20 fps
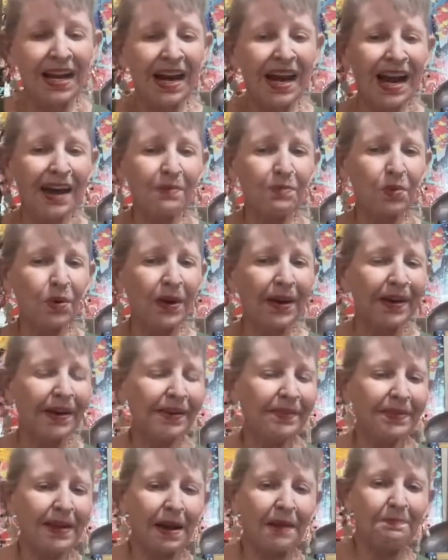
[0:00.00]
I
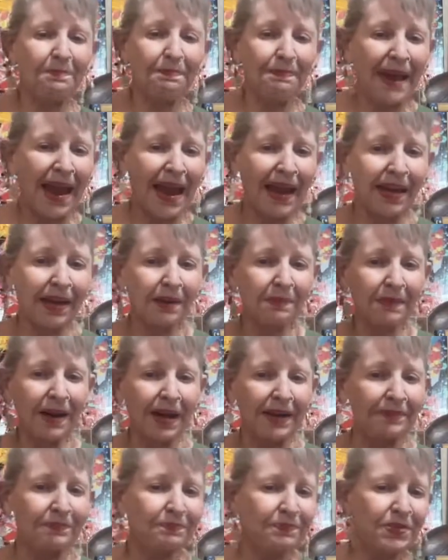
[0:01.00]
wear them, I bang them,
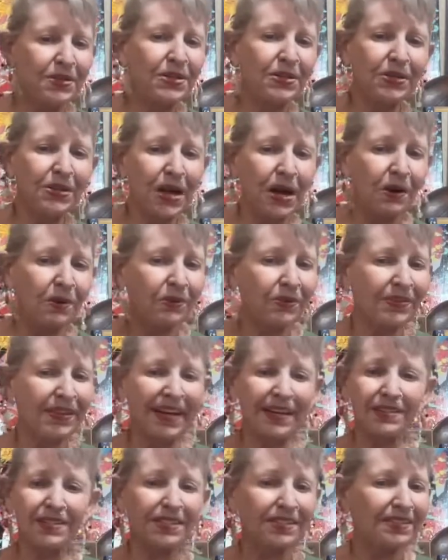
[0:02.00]
I, you know,
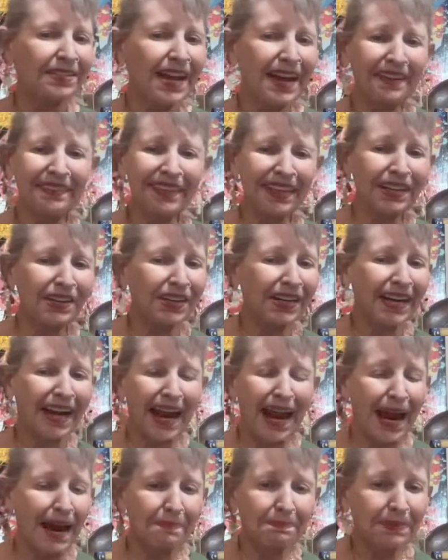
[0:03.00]
there's nothing gonna
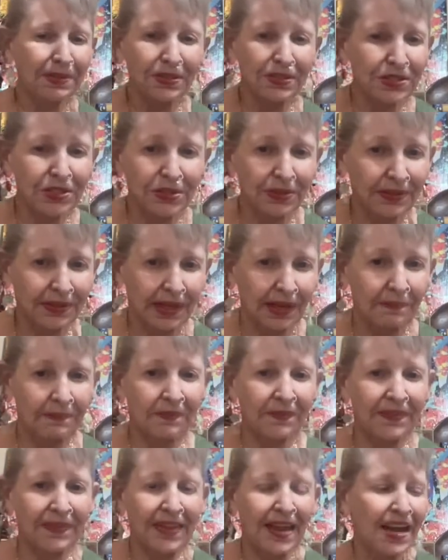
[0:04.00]
happen to
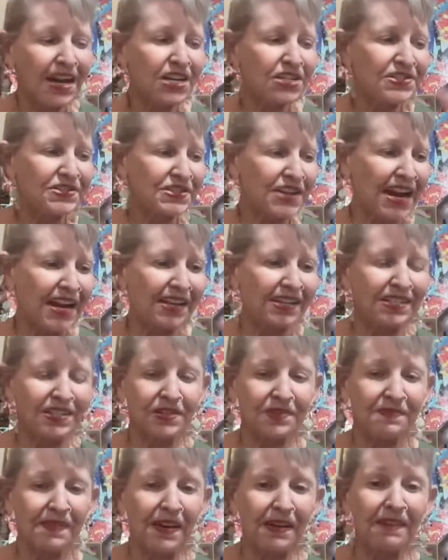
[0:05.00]
them. Jade
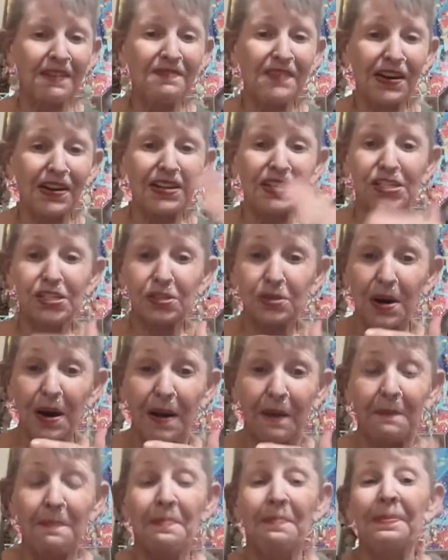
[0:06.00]
is very, very
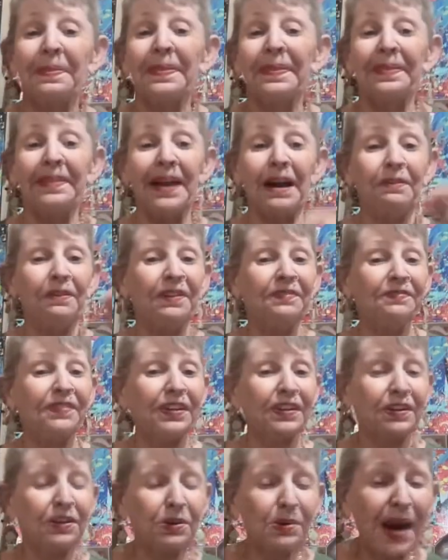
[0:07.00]
strong. Now, if
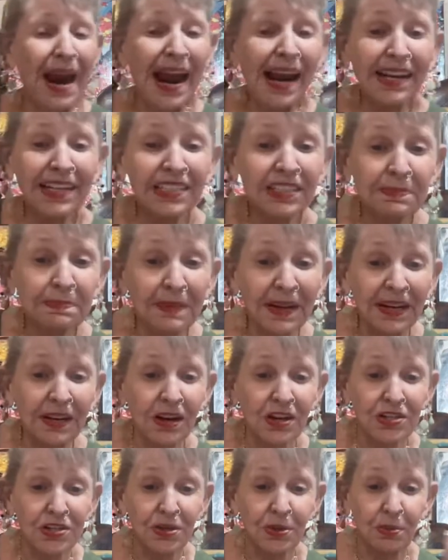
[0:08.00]
it cracks
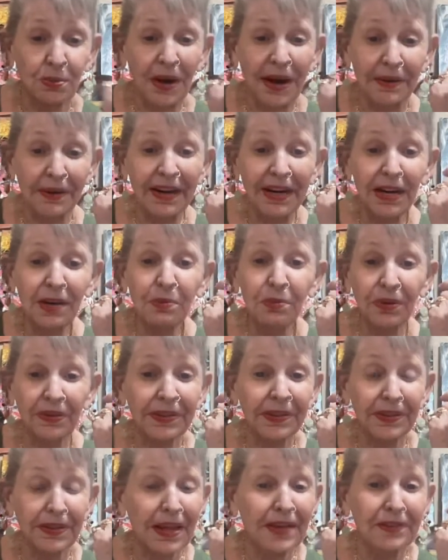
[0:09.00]
because you're wearing it
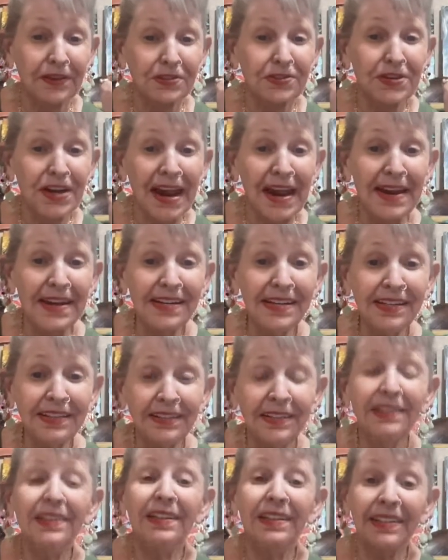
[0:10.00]
with another jade,
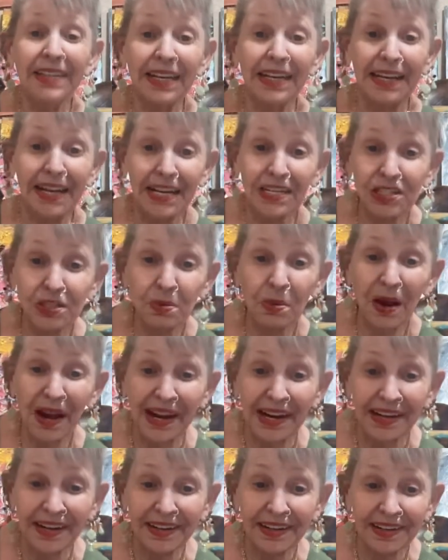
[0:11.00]
then guess what?